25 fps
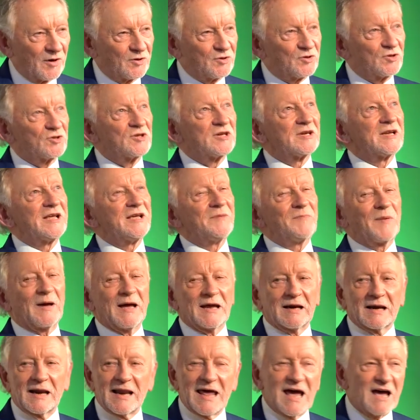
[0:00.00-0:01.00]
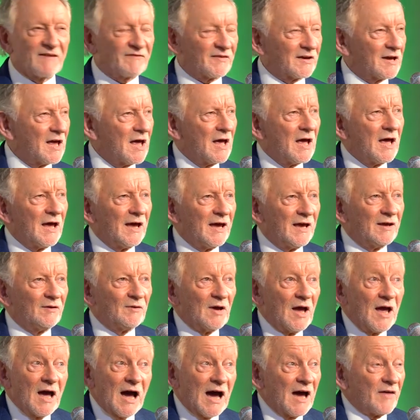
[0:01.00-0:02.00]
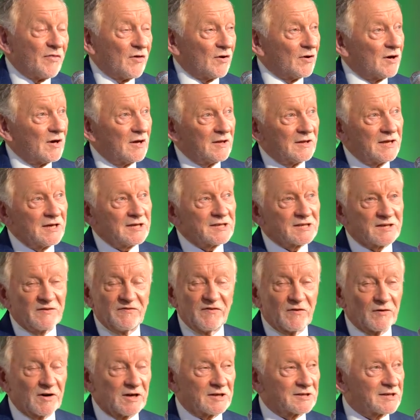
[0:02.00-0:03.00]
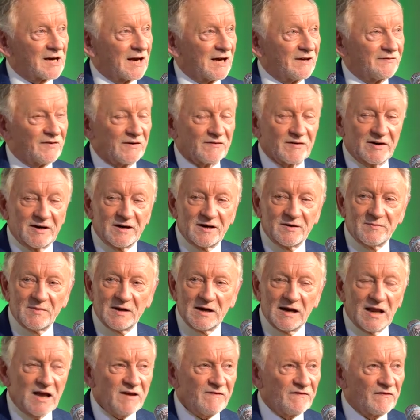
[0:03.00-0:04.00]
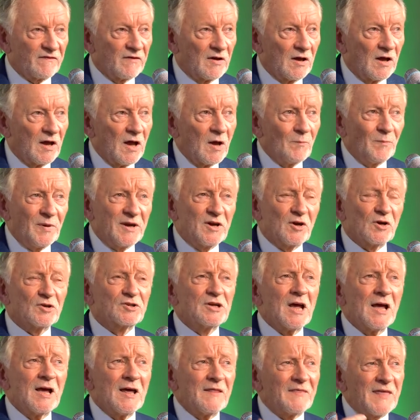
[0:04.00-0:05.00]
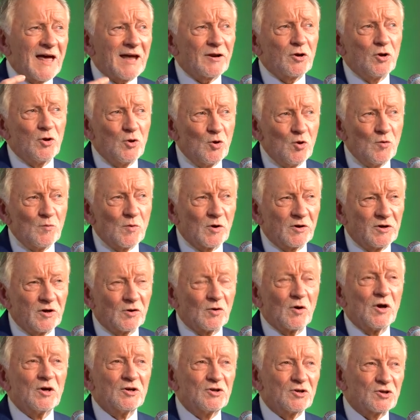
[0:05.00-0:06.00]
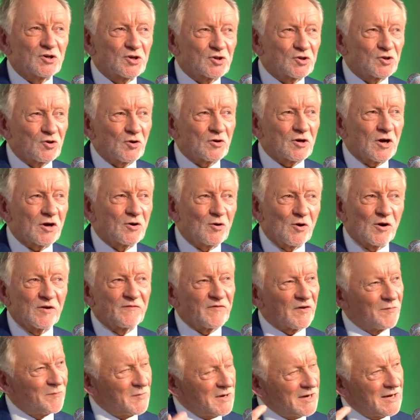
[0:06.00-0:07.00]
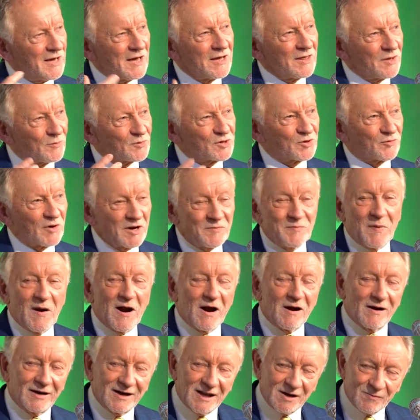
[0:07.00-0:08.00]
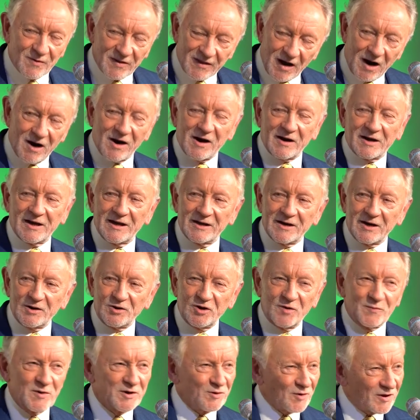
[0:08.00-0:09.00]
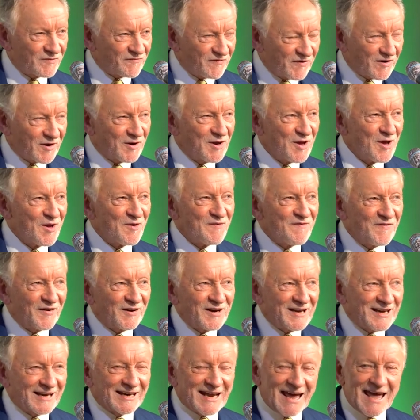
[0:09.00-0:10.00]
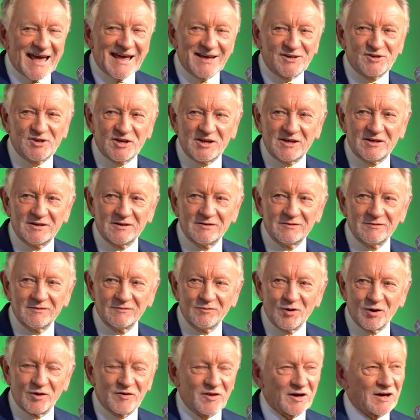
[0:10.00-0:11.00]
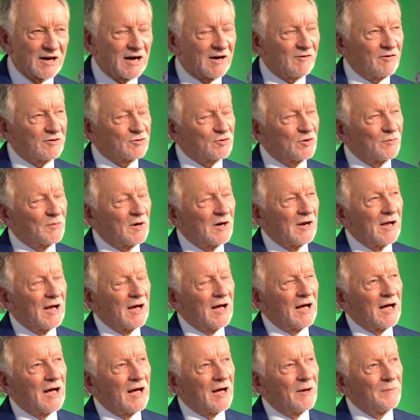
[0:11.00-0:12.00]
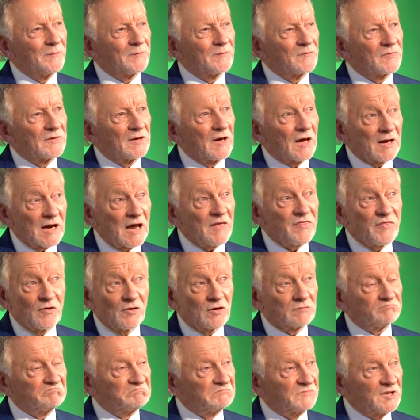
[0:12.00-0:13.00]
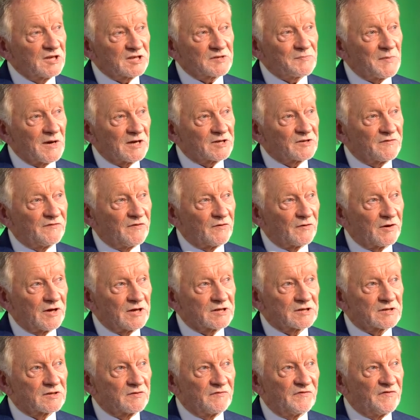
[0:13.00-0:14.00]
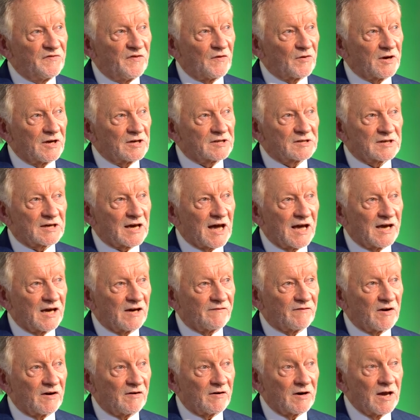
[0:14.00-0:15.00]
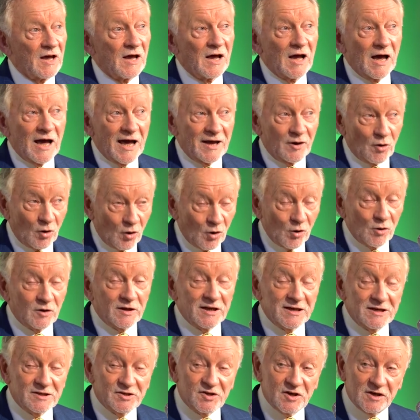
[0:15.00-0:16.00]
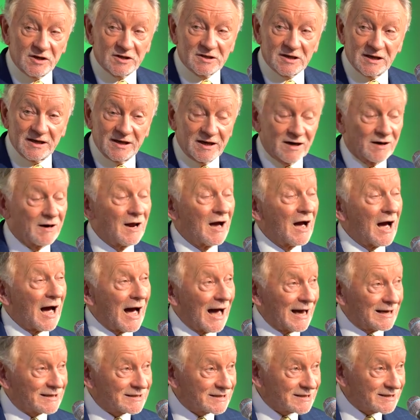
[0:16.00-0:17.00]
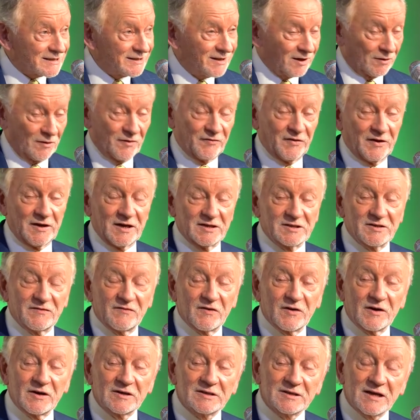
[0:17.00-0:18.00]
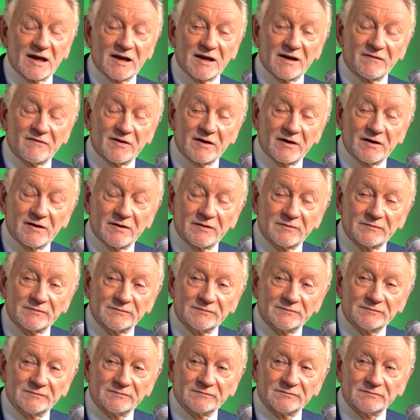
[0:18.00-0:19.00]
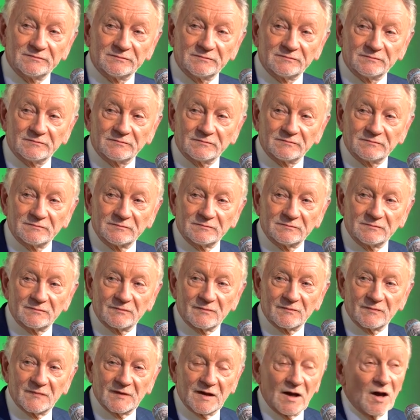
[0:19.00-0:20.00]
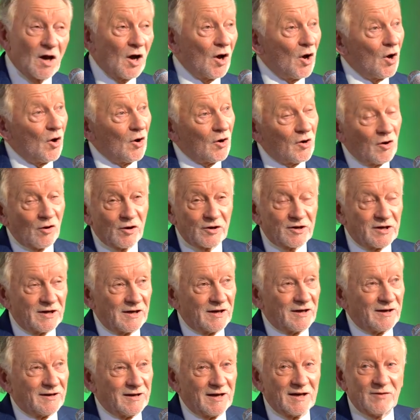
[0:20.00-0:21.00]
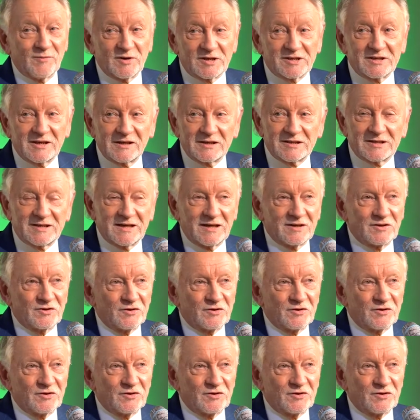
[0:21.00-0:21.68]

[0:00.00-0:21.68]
I'd just lay back laughing. Eh, I thought, this is the funniest guy I've ever heard in my life. Really? Because that humour, you know, just struck a chord. For me, there was a great parallel with our kind of humour. You know, that very, very kind of edgy Northern Irish humour. Um, and I thought, this man's the funniest, funniest guy I've ever heard. And all these years later, I still think he's the funniest yeah. guy I've ever heard. Are you you still still friendly with? Oh them? God, yeah, yeah. We're still staying.